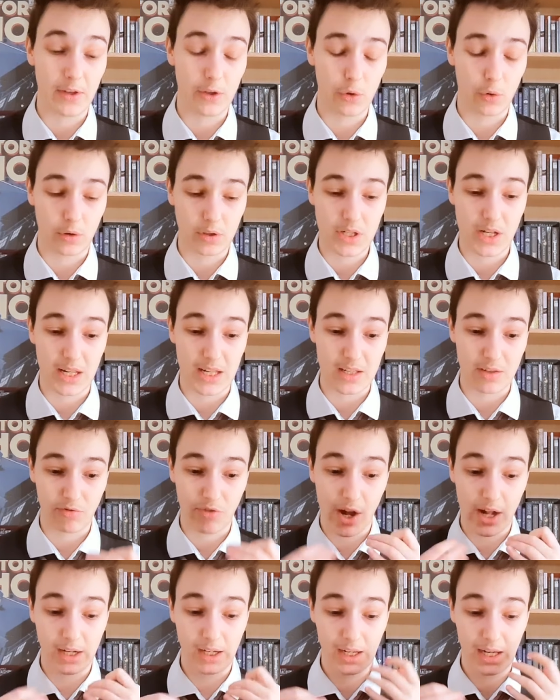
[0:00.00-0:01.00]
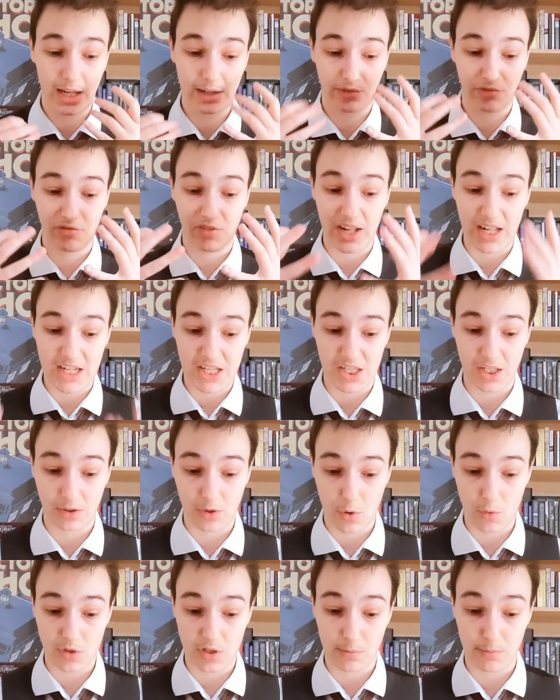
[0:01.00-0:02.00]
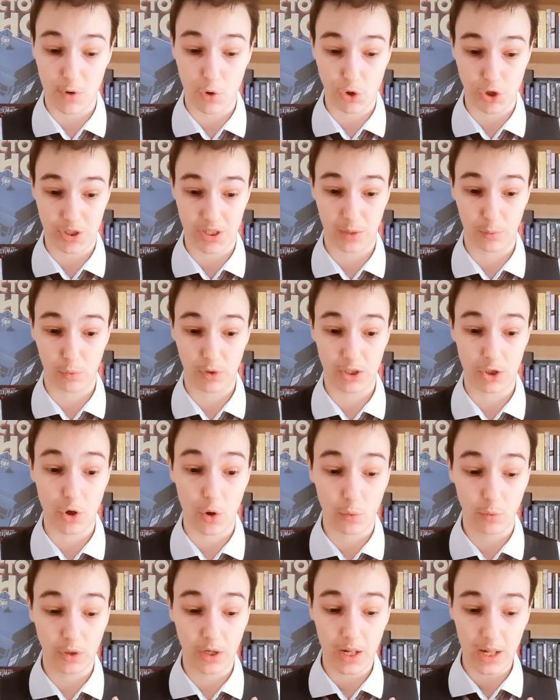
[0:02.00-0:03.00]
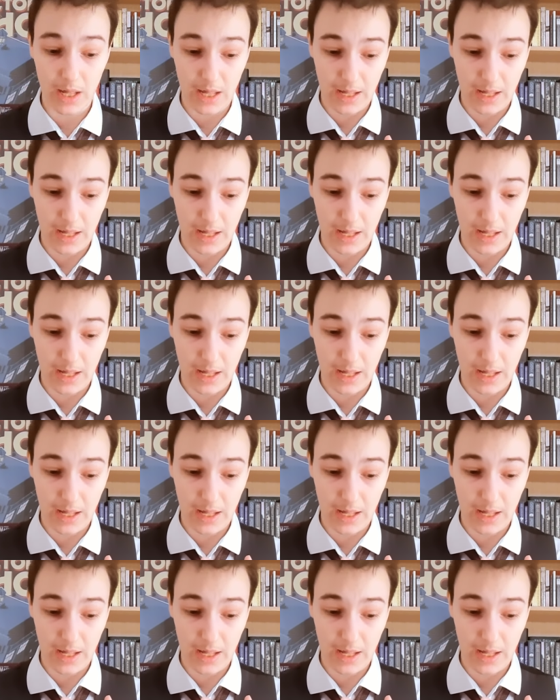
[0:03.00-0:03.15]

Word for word: doctor is finally like facing those emotions that we don't